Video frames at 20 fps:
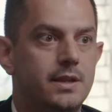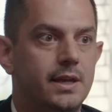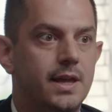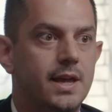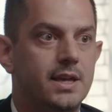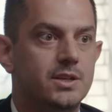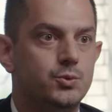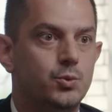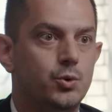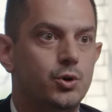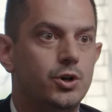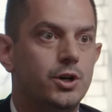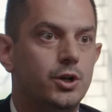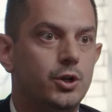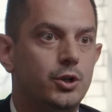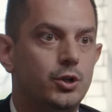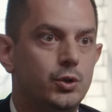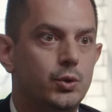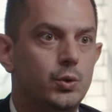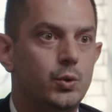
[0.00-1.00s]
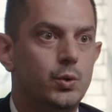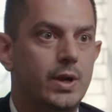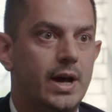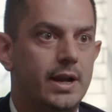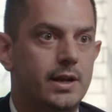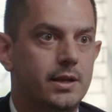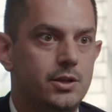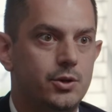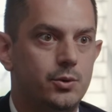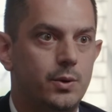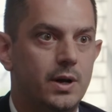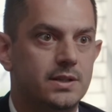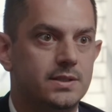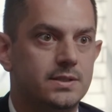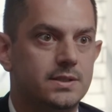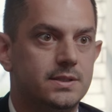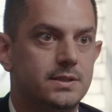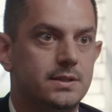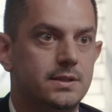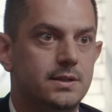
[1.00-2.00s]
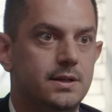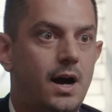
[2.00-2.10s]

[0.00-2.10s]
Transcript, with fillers: the case will conclude at a U.S.